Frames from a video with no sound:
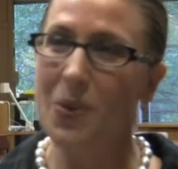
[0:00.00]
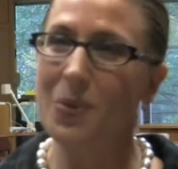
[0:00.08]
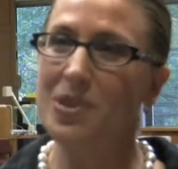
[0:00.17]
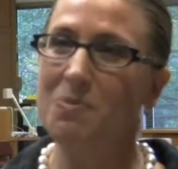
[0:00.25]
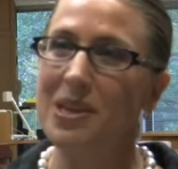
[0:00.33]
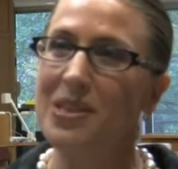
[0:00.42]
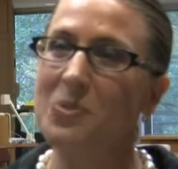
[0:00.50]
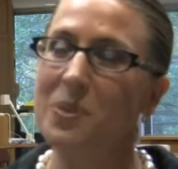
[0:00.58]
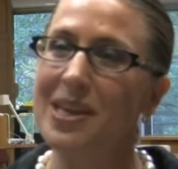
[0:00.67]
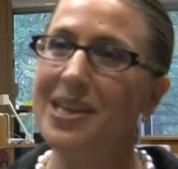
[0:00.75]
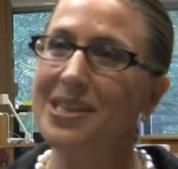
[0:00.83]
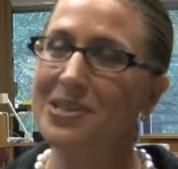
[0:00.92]
which means
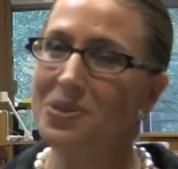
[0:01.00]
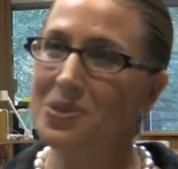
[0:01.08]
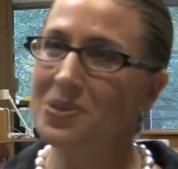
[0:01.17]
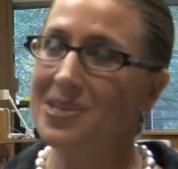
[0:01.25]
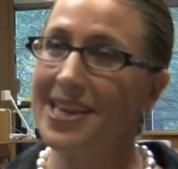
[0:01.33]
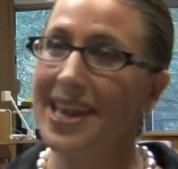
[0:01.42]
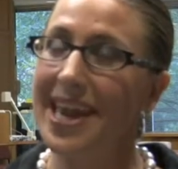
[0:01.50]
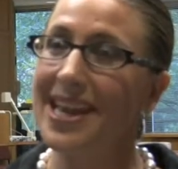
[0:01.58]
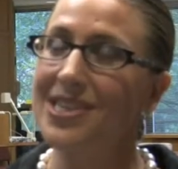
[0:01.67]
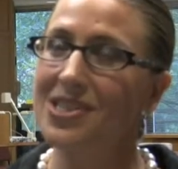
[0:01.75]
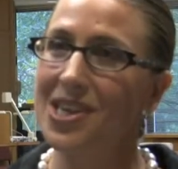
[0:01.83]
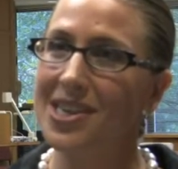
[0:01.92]
we need students that
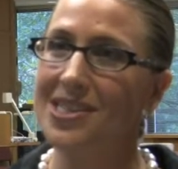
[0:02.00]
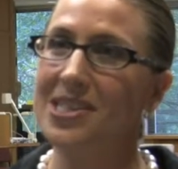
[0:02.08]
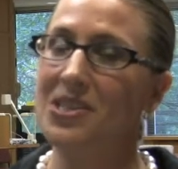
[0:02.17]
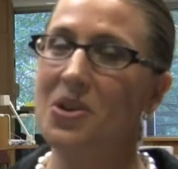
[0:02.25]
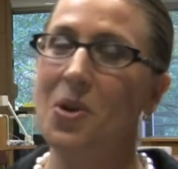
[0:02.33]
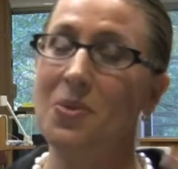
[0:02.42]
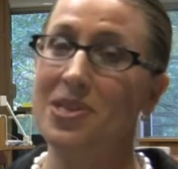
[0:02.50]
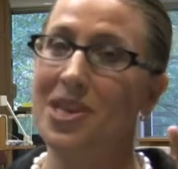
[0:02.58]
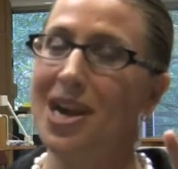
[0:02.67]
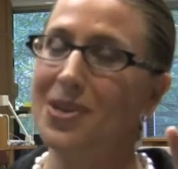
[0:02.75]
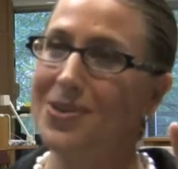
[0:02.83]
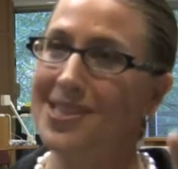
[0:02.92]
can't just know the
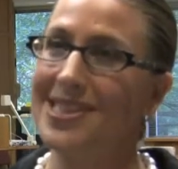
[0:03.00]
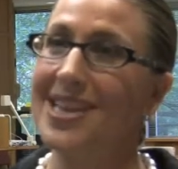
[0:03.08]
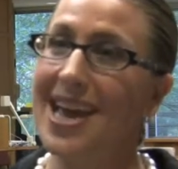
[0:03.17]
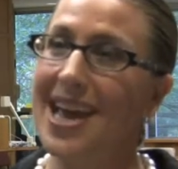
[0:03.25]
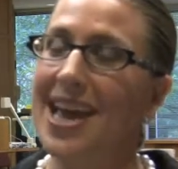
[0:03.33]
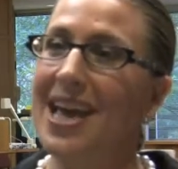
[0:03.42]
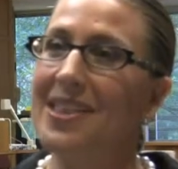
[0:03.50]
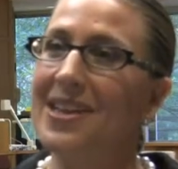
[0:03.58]
doctrine today,